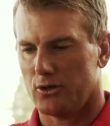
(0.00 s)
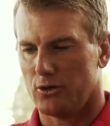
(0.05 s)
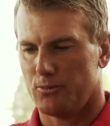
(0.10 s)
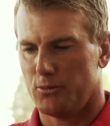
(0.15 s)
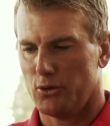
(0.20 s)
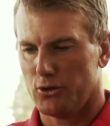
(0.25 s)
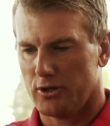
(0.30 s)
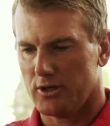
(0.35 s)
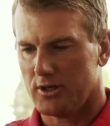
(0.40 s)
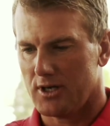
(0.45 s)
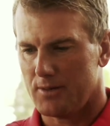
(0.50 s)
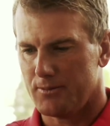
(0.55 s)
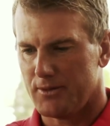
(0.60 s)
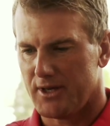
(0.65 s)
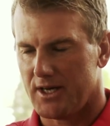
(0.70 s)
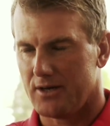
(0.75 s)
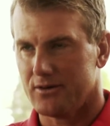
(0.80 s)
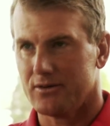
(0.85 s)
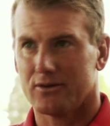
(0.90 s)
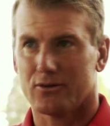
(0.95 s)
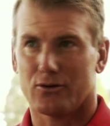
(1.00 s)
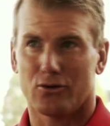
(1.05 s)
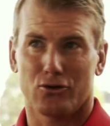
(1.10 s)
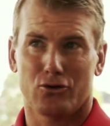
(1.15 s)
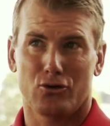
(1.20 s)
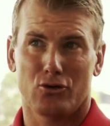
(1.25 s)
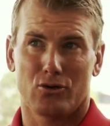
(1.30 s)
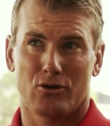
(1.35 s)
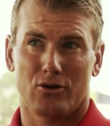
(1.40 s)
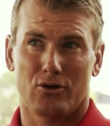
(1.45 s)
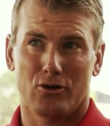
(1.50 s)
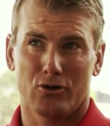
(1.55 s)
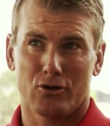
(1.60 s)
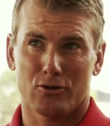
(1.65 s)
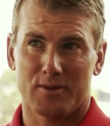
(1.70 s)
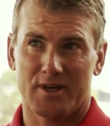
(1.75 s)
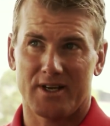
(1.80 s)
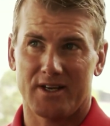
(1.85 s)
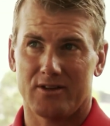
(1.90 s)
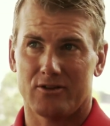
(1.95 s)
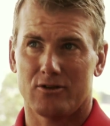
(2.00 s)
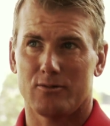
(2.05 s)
I'm going to put the club down, I'm going to look on my